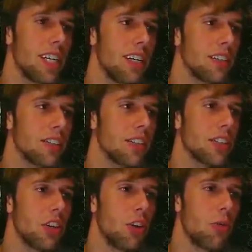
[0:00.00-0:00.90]
Ah, oh, there's
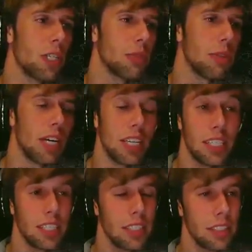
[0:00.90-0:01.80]
so much
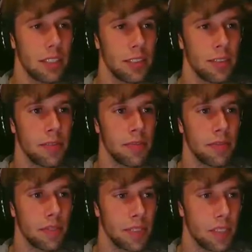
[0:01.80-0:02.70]
blood.
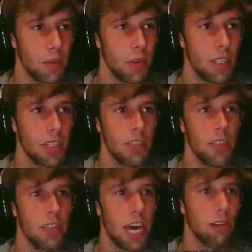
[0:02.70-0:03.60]
What
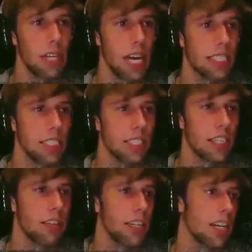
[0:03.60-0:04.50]
is... Outlast
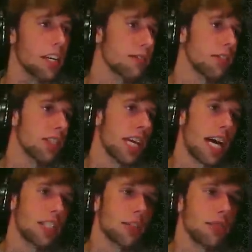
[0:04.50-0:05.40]
is literally like a
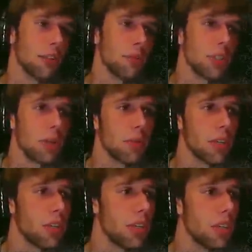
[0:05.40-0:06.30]
slasher film or
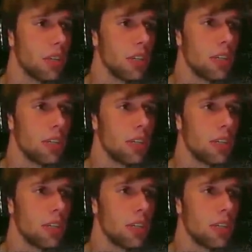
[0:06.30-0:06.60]
something.